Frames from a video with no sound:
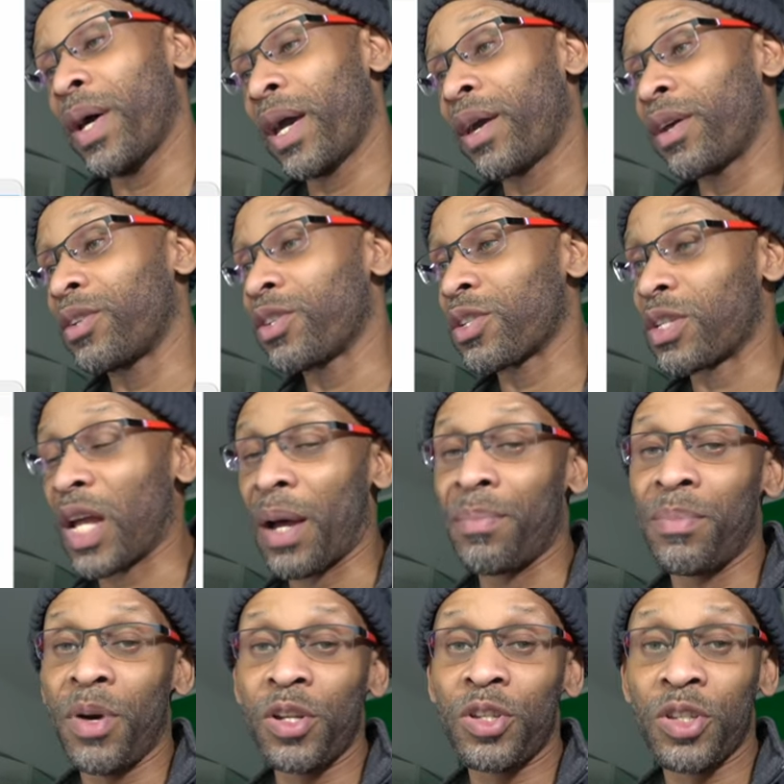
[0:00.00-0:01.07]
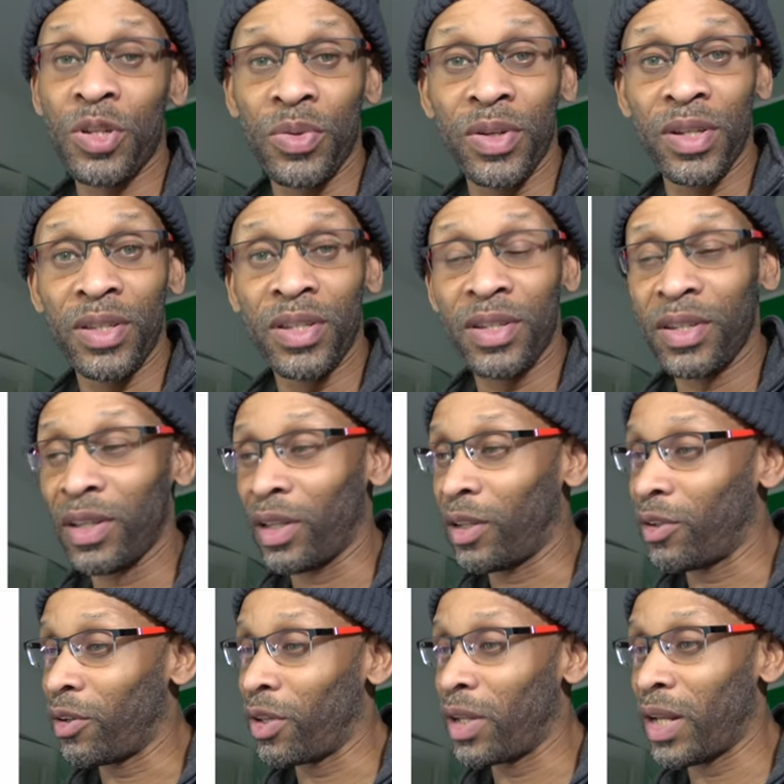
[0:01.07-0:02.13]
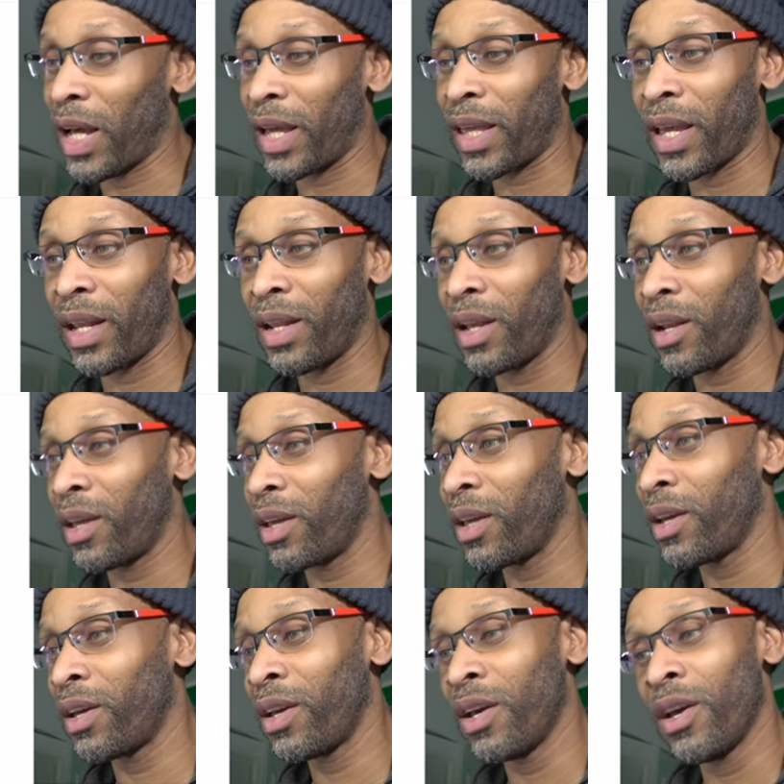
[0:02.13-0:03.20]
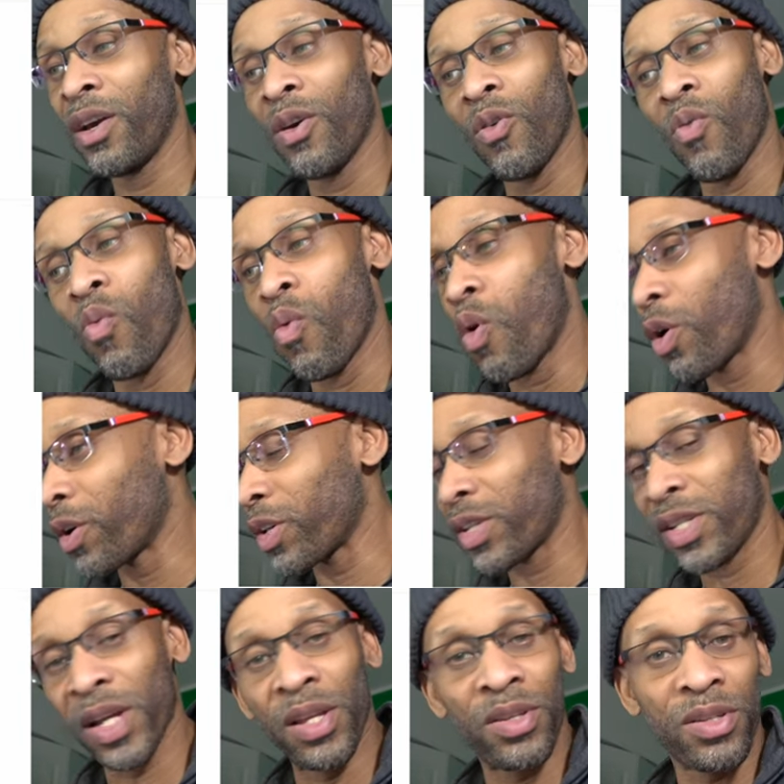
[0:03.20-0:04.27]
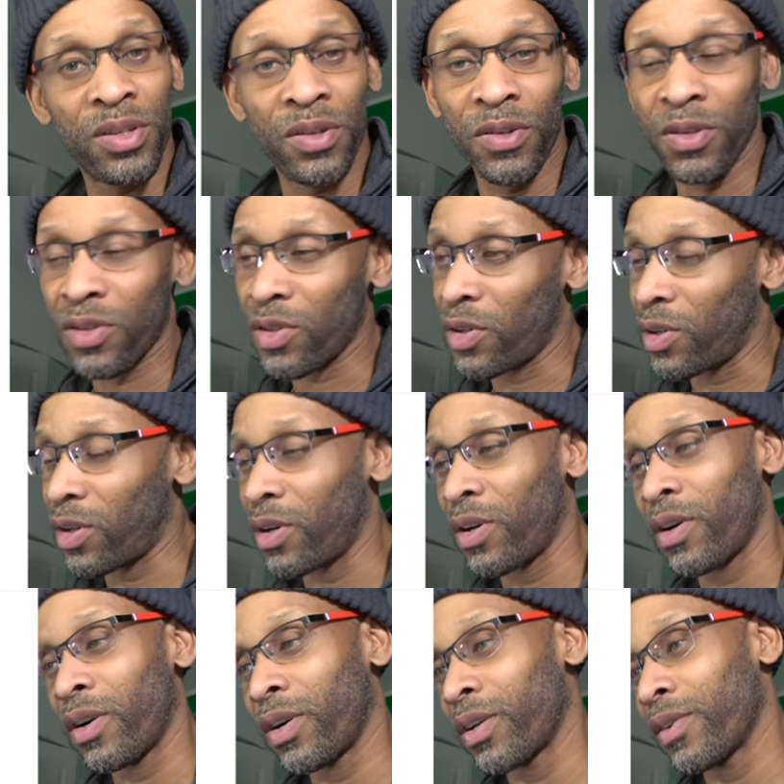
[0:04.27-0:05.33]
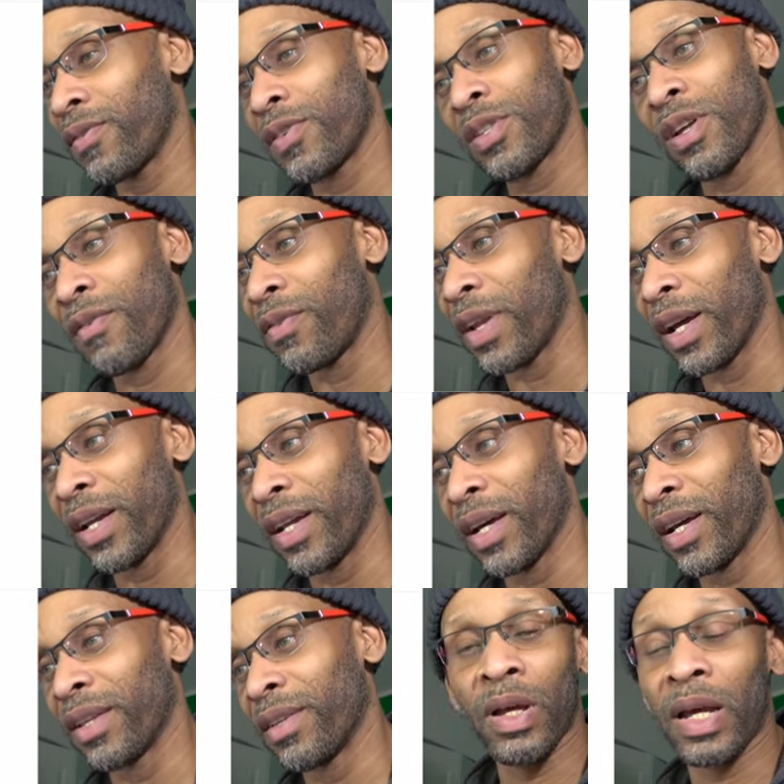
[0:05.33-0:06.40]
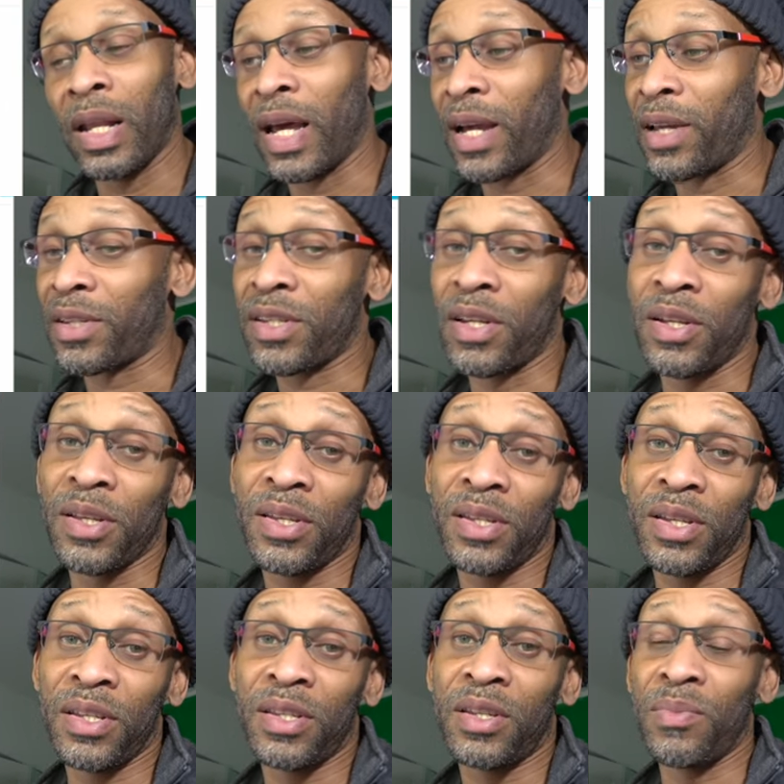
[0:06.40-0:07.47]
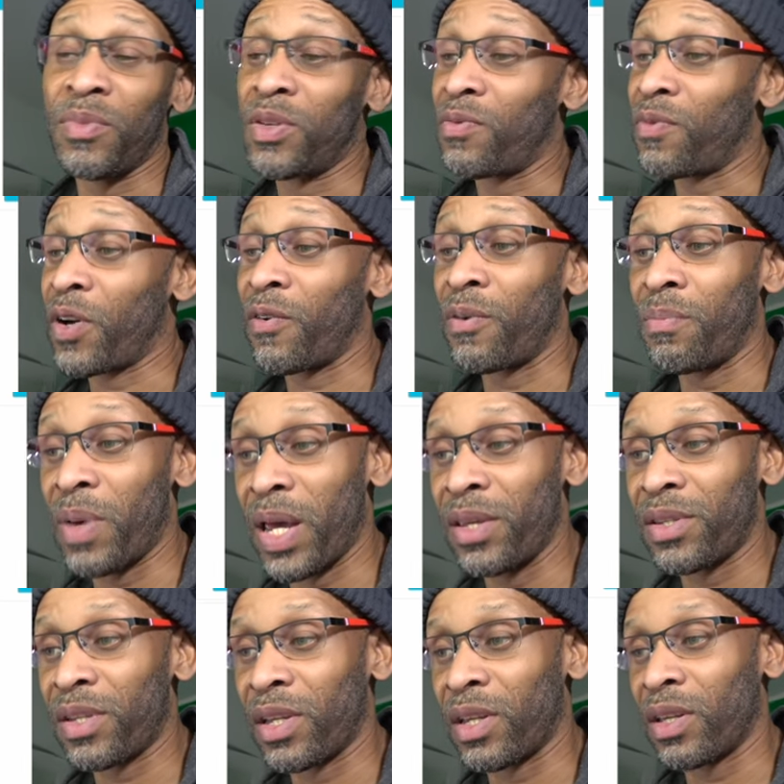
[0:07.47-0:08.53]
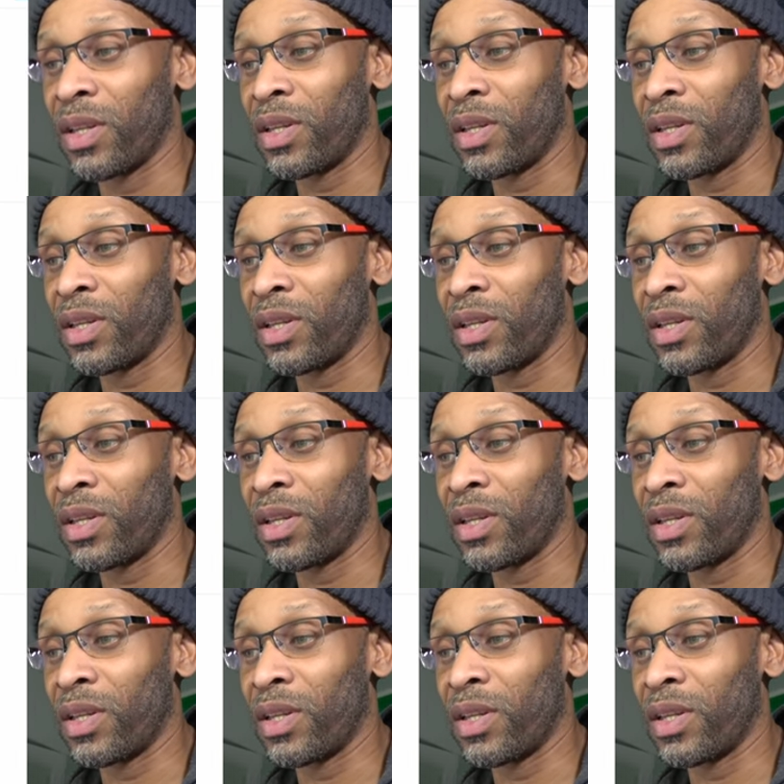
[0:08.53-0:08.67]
package. There's not much to it. You know, you're not getting any water sensors or stuff like that. And like I said, the system is very basic.